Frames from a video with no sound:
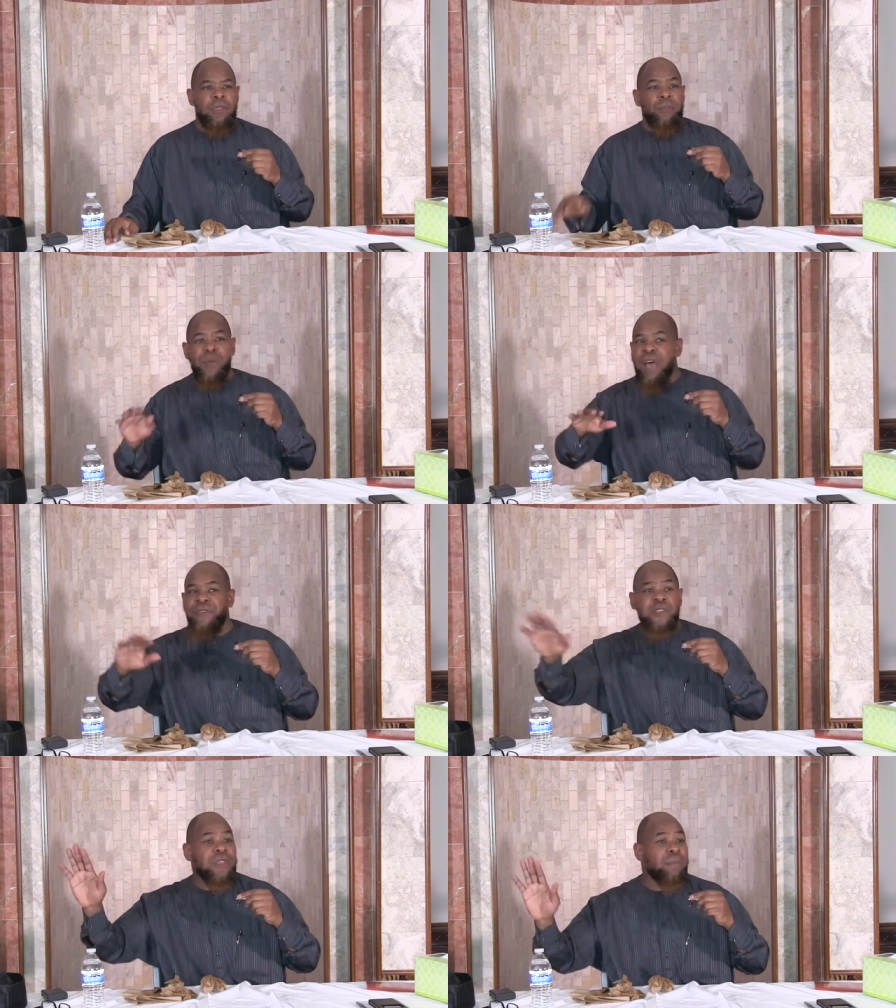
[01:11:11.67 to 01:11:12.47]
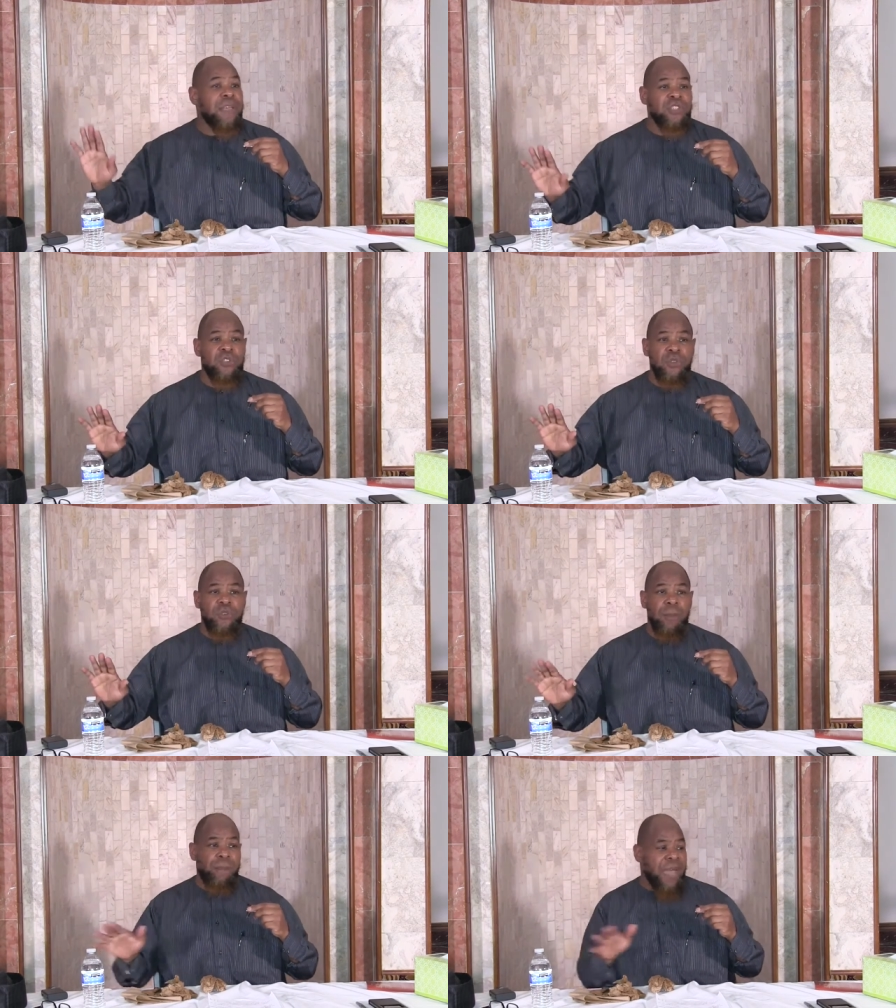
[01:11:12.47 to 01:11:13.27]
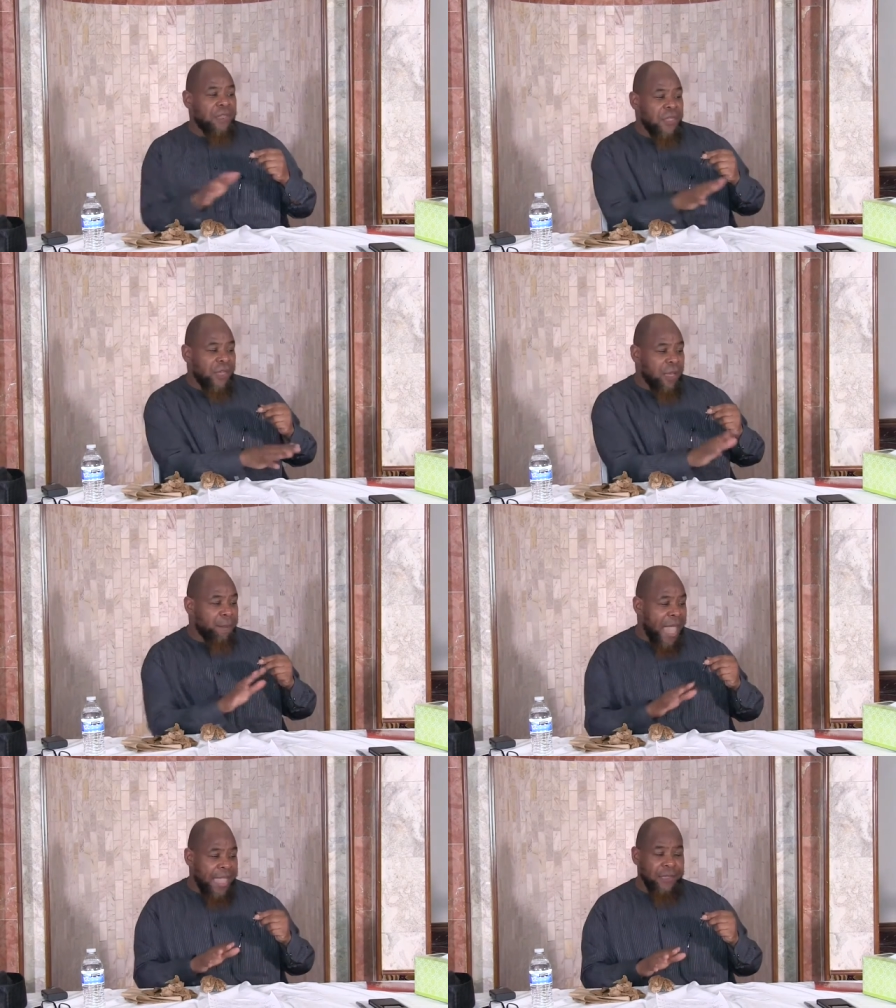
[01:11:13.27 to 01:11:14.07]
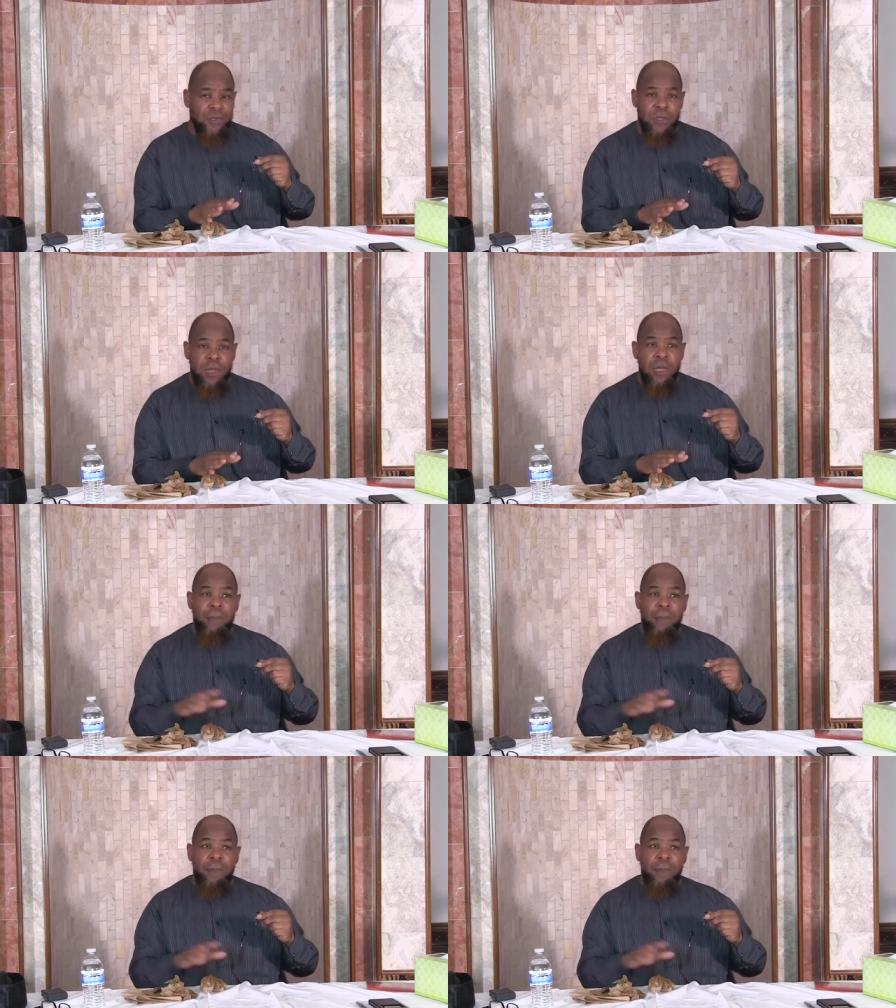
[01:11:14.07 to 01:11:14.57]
The prophets and the messengers are better than the companions.